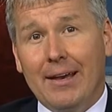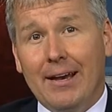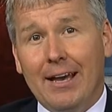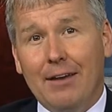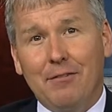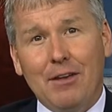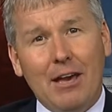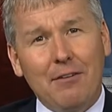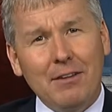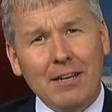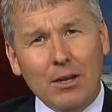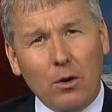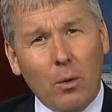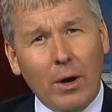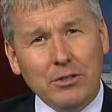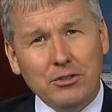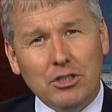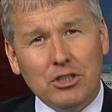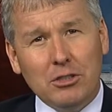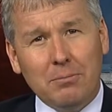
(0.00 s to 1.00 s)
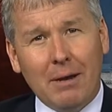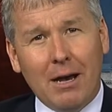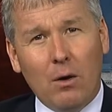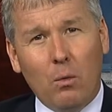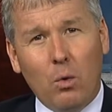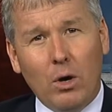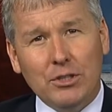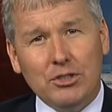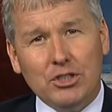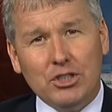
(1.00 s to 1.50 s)
If you have any questions about
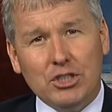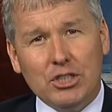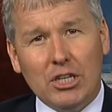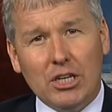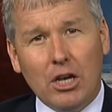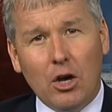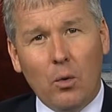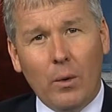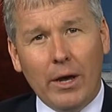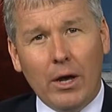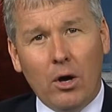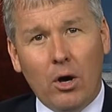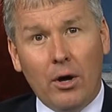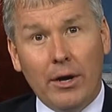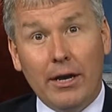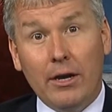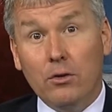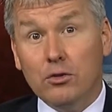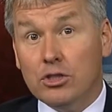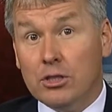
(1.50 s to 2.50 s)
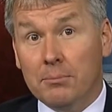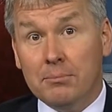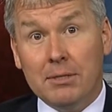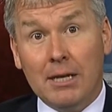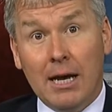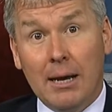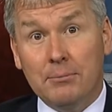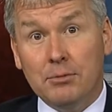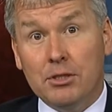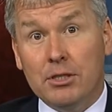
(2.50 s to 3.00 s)
what's going on, I know
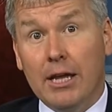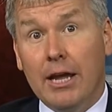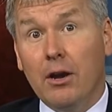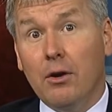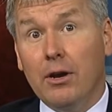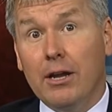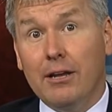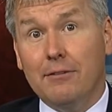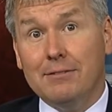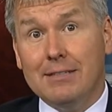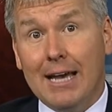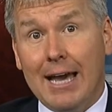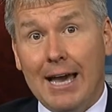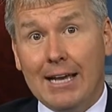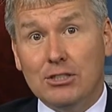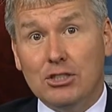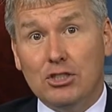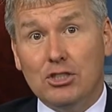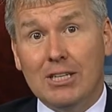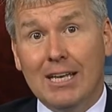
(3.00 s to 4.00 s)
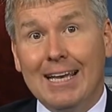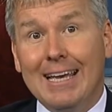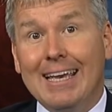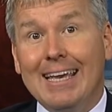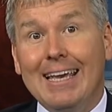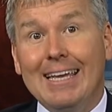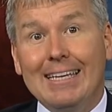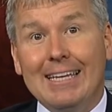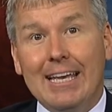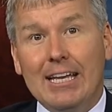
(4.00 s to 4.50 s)
sometimes in the area of taxes
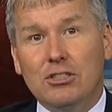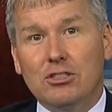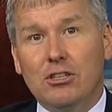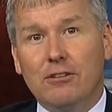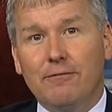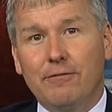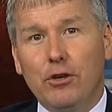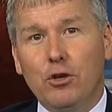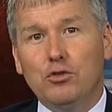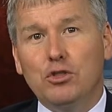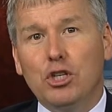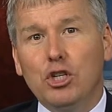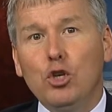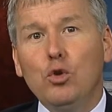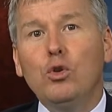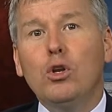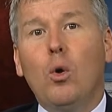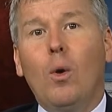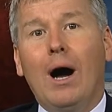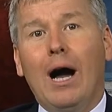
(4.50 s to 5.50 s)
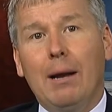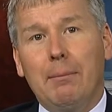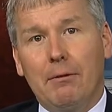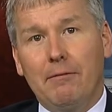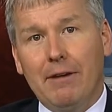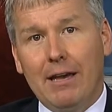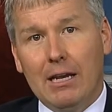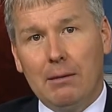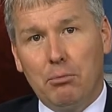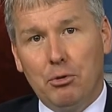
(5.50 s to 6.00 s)
it gets confusing. You know I'm
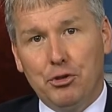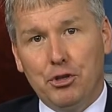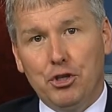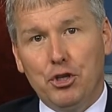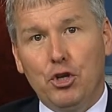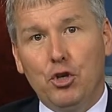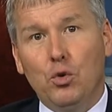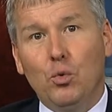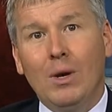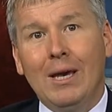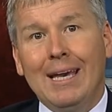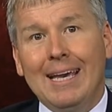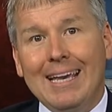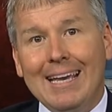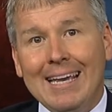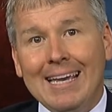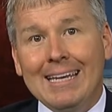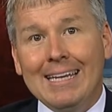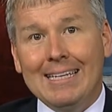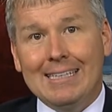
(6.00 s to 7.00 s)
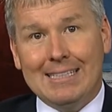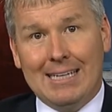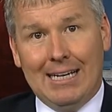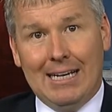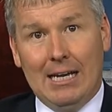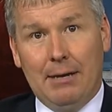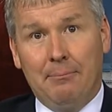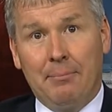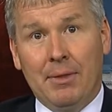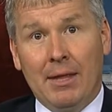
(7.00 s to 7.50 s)
available to you
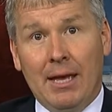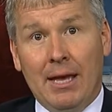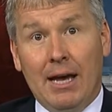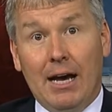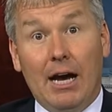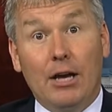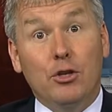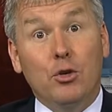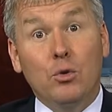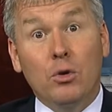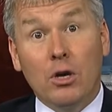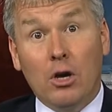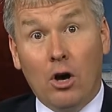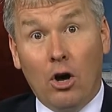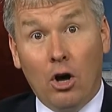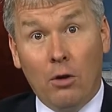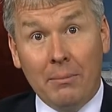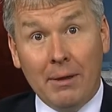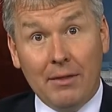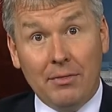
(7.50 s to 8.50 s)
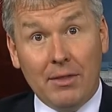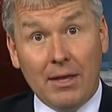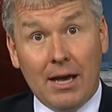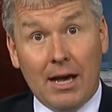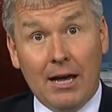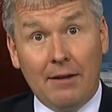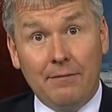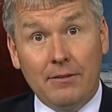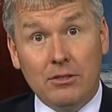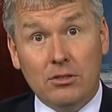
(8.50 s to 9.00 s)
anytime. You can call me at the
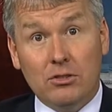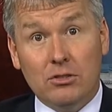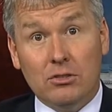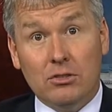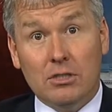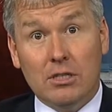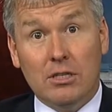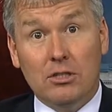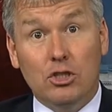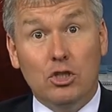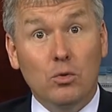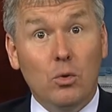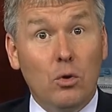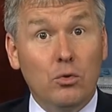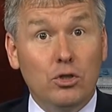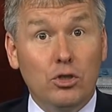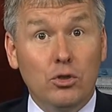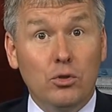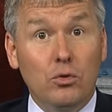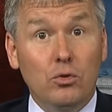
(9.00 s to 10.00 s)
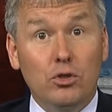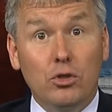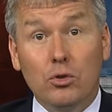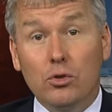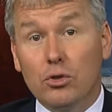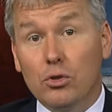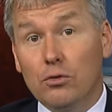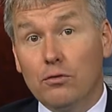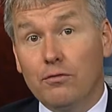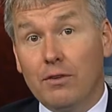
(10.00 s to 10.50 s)
office,
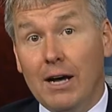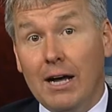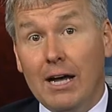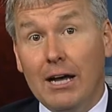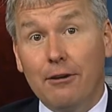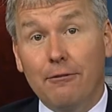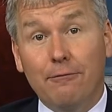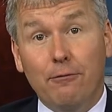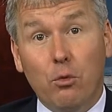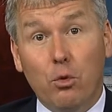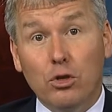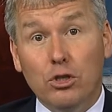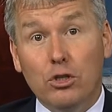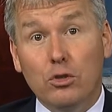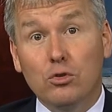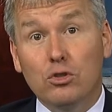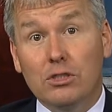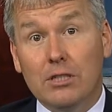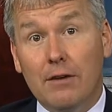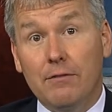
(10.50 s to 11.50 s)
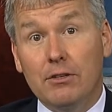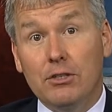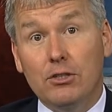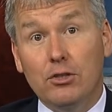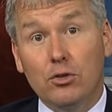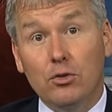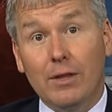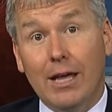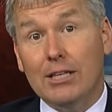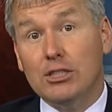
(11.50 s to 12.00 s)

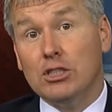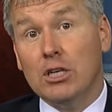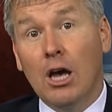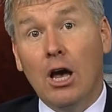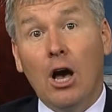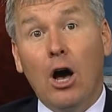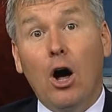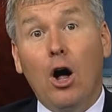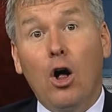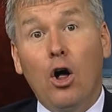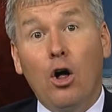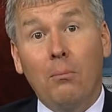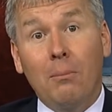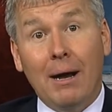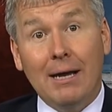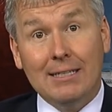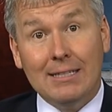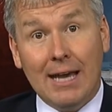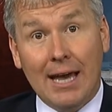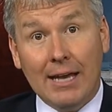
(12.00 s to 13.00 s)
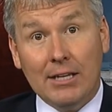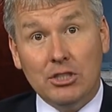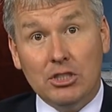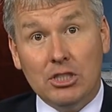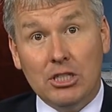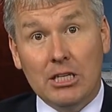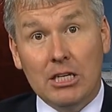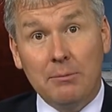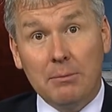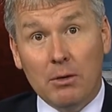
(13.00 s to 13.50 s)
202-225-4272. That's all my tax
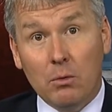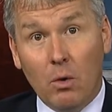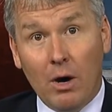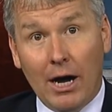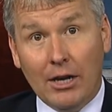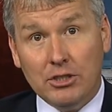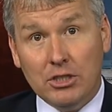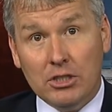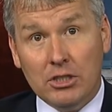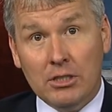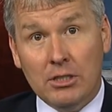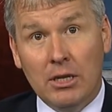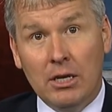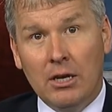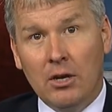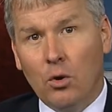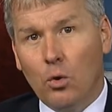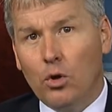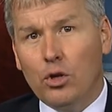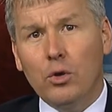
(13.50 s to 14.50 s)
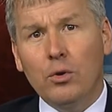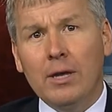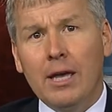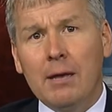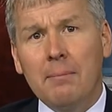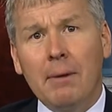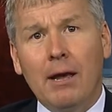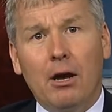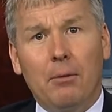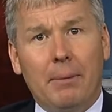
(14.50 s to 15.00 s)
team in Washington. Or you can
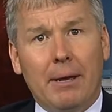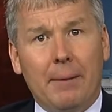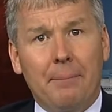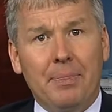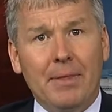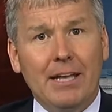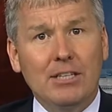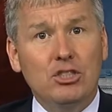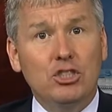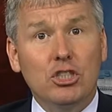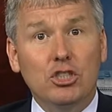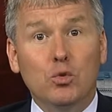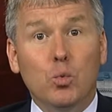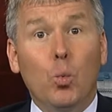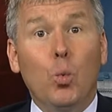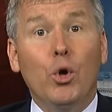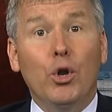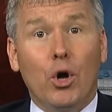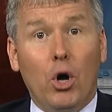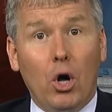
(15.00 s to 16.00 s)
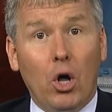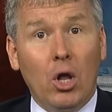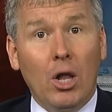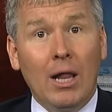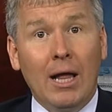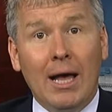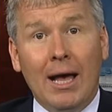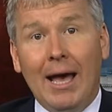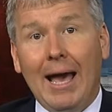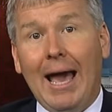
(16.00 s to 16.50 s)
email me. It's just
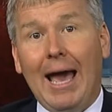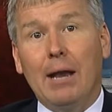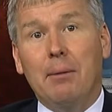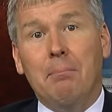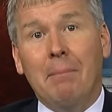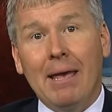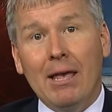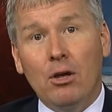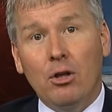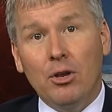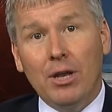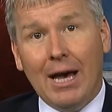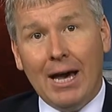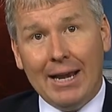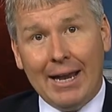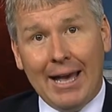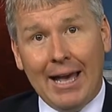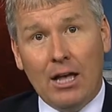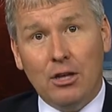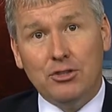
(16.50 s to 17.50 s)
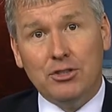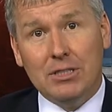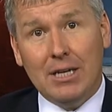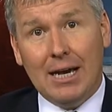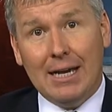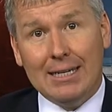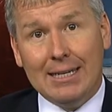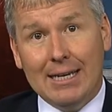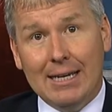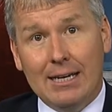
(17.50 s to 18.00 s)

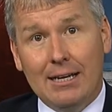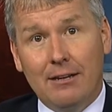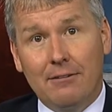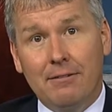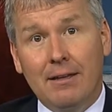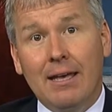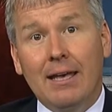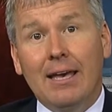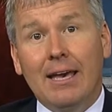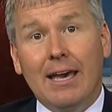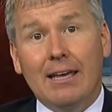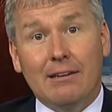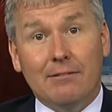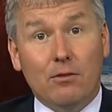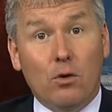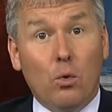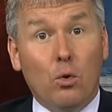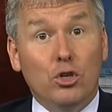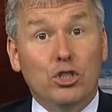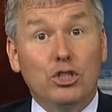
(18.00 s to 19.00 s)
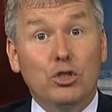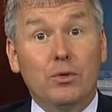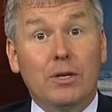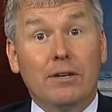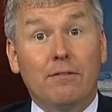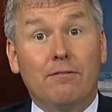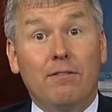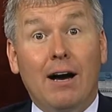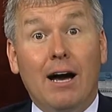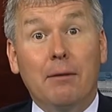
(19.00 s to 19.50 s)
woodall@mail.house.gov. And of course, you
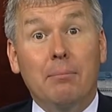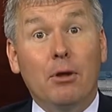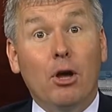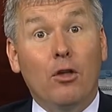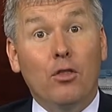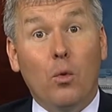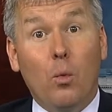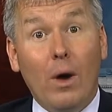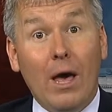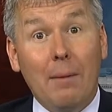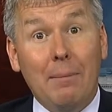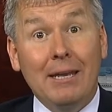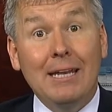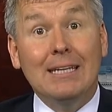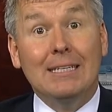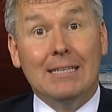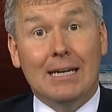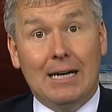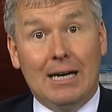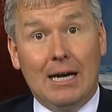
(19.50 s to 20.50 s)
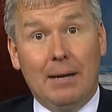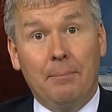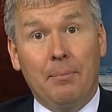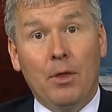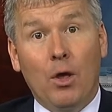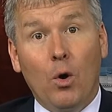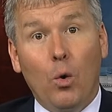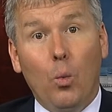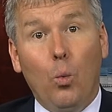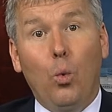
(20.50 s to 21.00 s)
can find me on the web anytime,
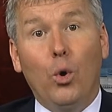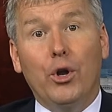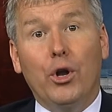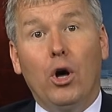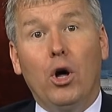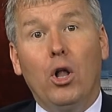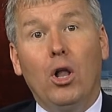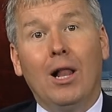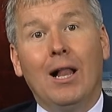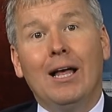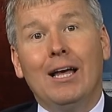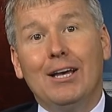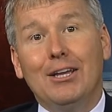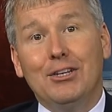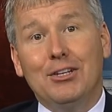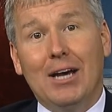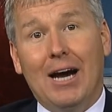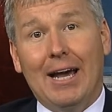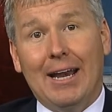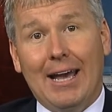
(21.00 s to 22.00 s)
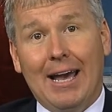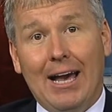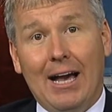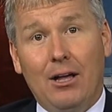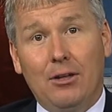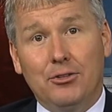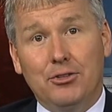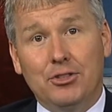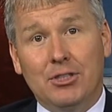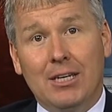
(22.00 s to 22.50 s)

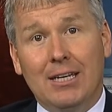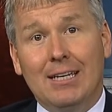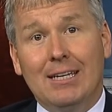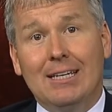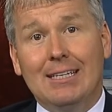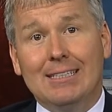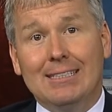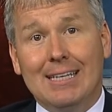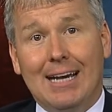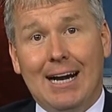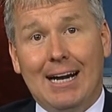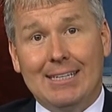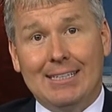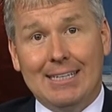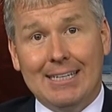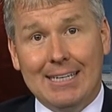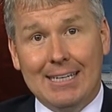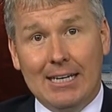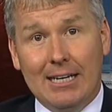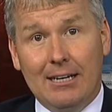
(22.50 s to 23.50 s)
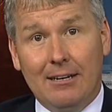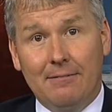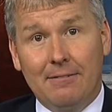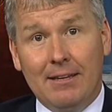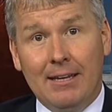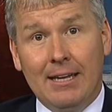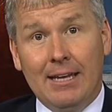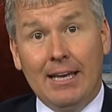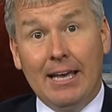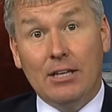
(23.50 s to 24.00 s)
woodall.house.gov.
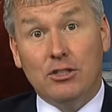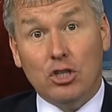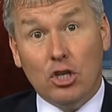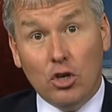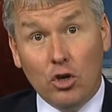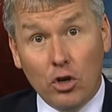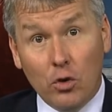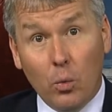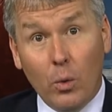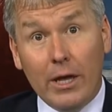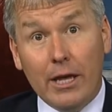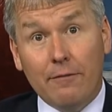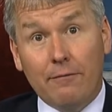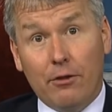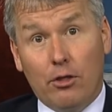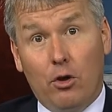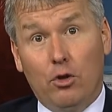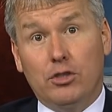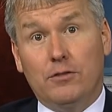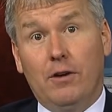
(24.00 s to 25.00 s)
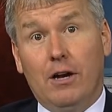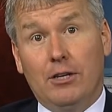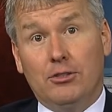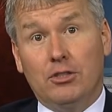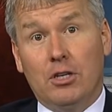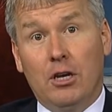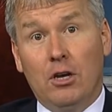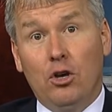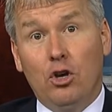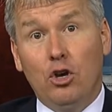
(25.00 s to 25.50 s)
It's a good week for those of
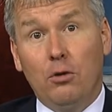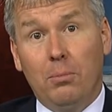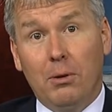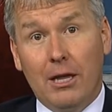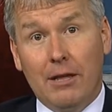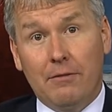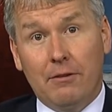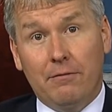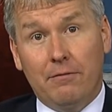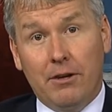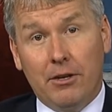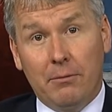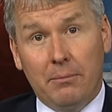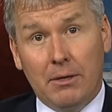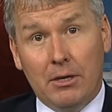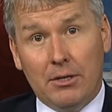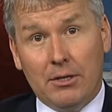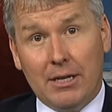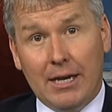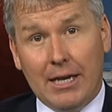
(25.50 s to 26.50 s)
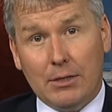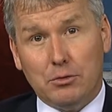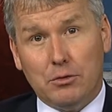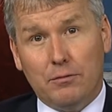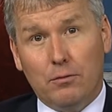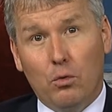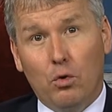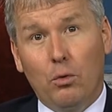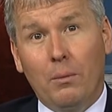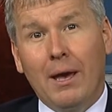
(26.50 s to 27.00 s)
us who believe in fundamental tax
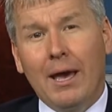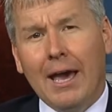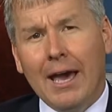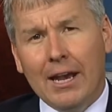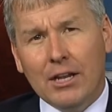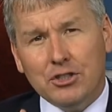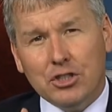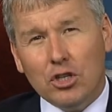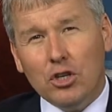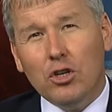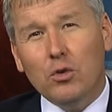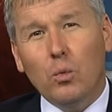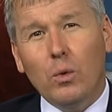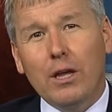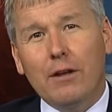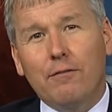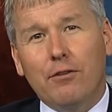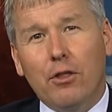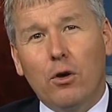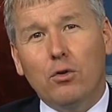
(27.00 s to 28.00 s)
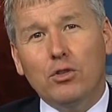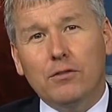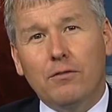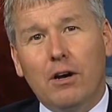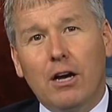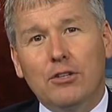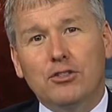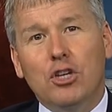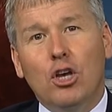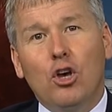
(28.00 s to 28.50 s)
reform, and it's a good week for those of
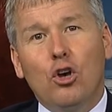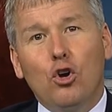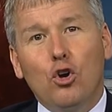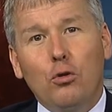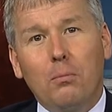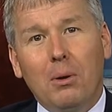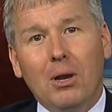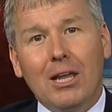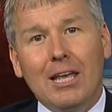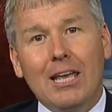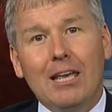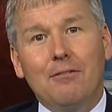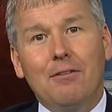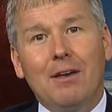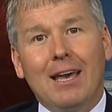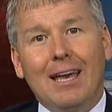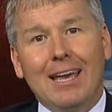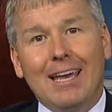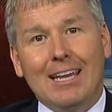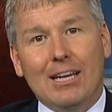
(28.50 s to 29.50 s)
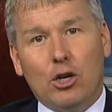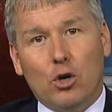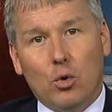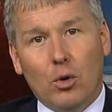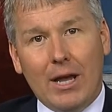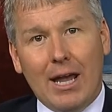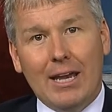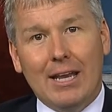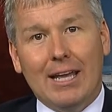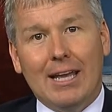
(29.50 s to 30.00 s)
us who believe in
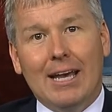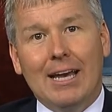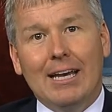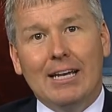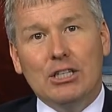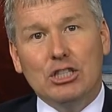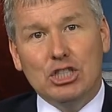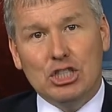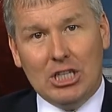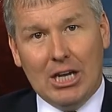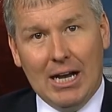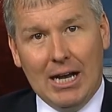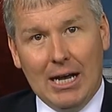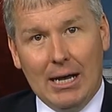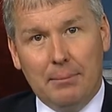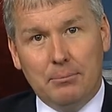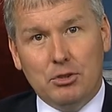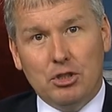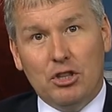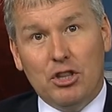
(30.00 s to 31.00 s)
creating jobs.